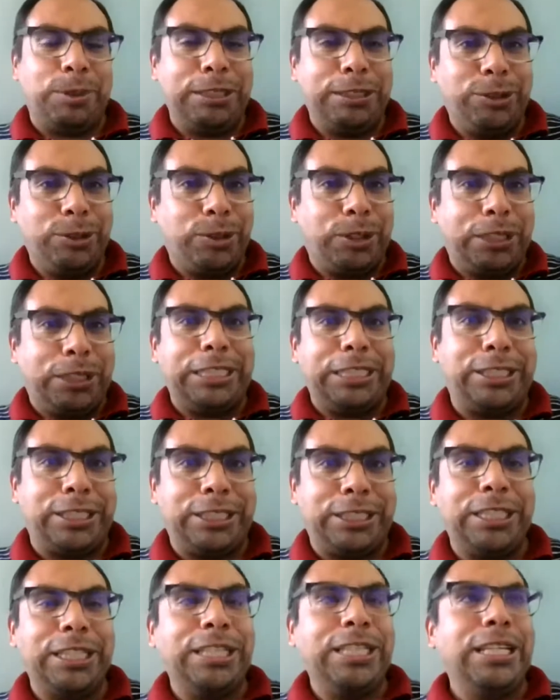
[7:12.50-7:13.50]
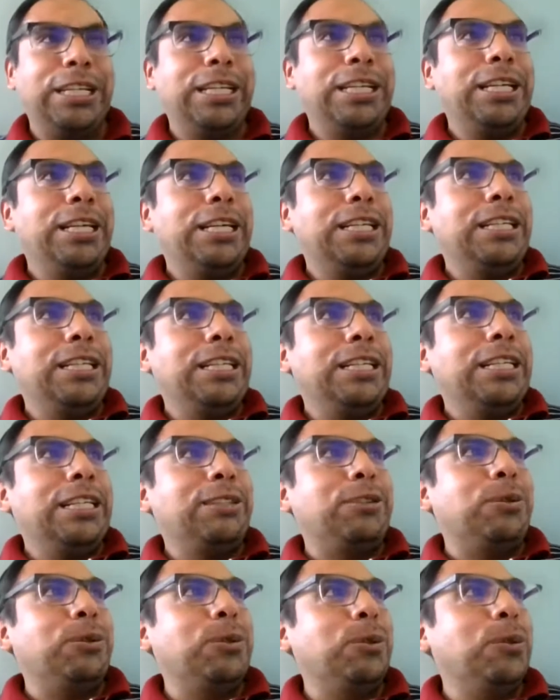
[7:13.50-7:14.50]
when you teach
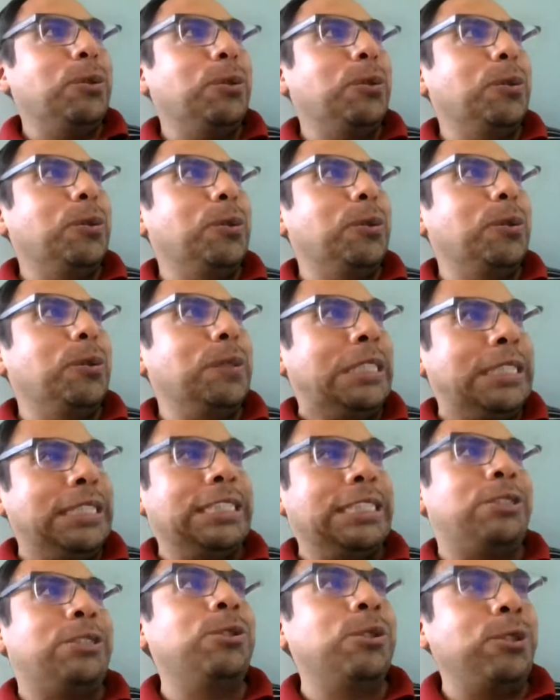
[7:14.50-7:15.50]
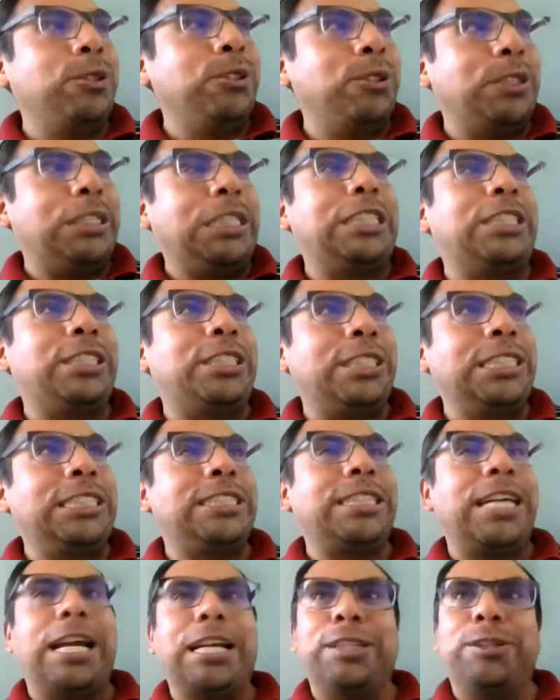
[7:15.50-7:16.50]
do you teach
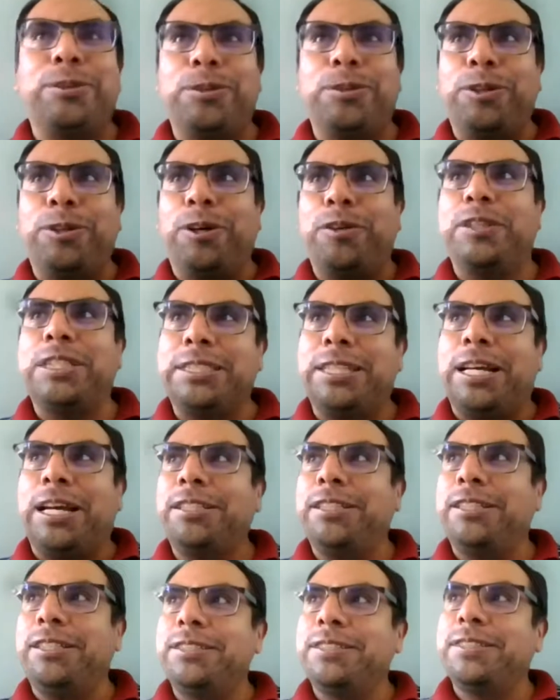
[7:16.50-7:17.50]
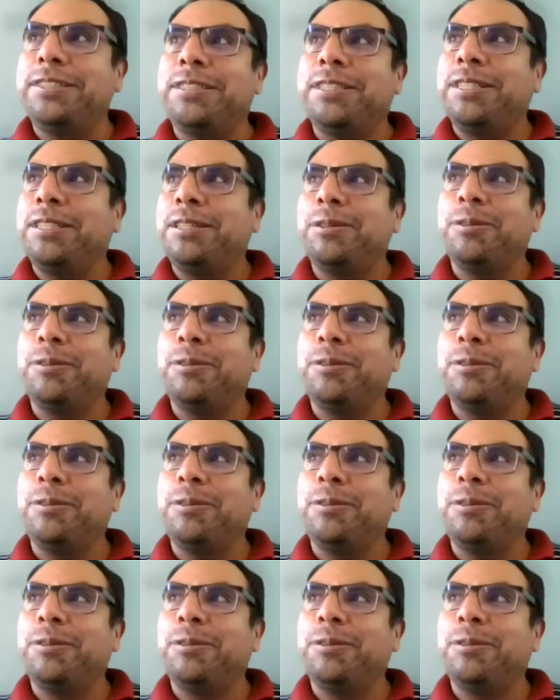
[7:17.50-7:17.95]
design to non-designers?